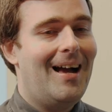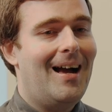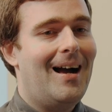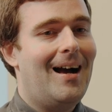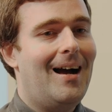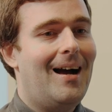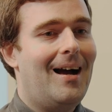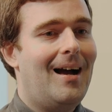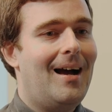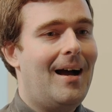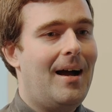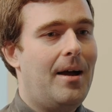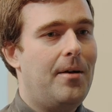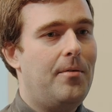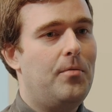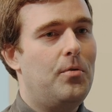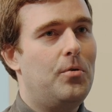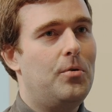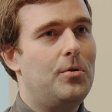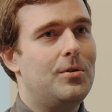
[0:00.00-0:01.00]
I
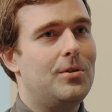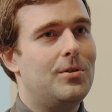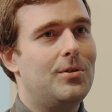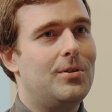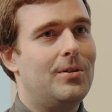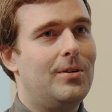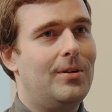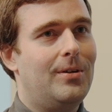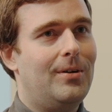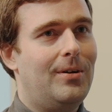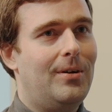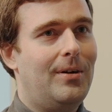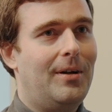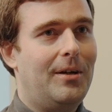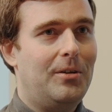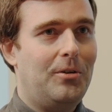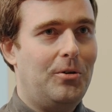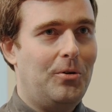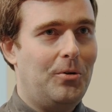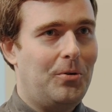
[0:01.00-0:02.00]
was
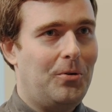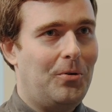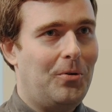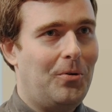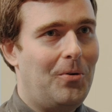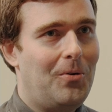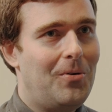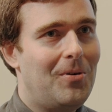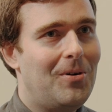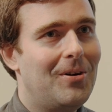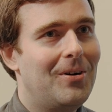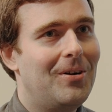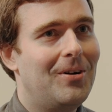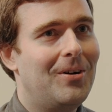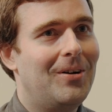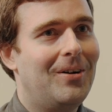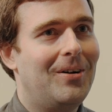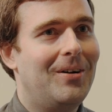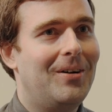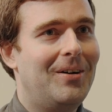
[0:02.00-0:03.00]
at your talk,
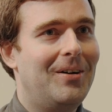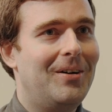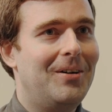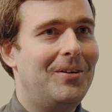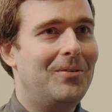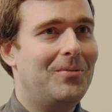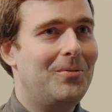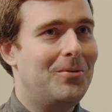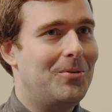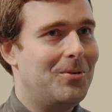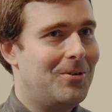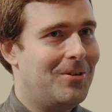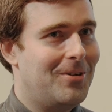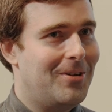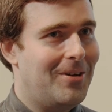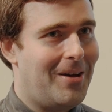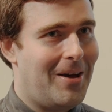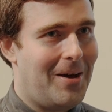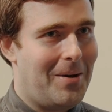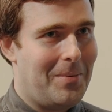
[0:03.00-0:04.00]
it
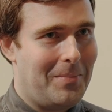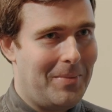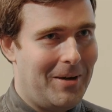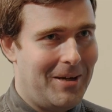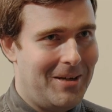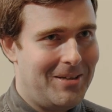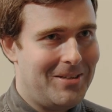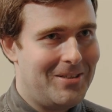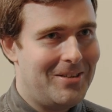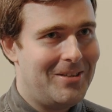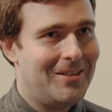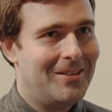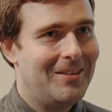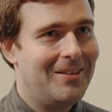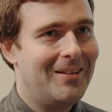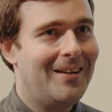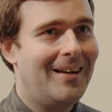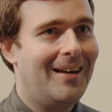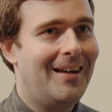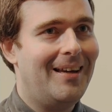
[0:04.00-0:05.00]
was
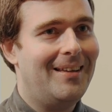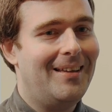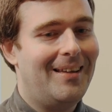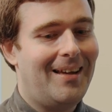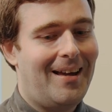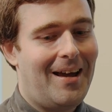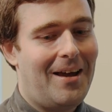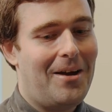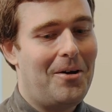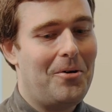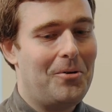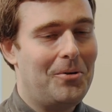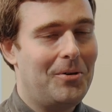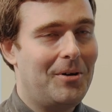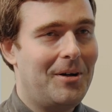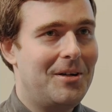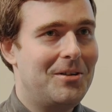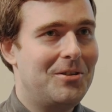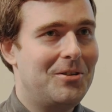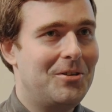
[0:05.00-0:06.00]
amazing, and I
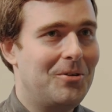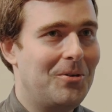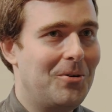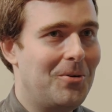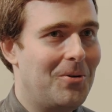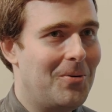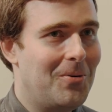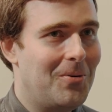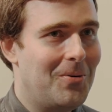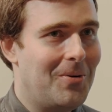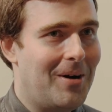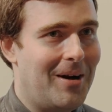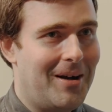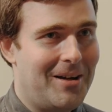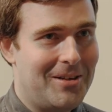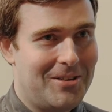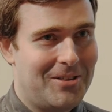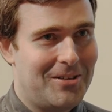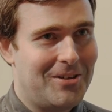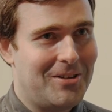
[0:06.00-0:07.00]
already know
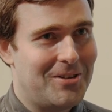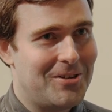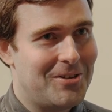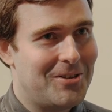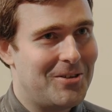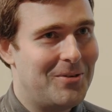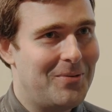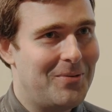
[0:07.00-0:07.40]
answers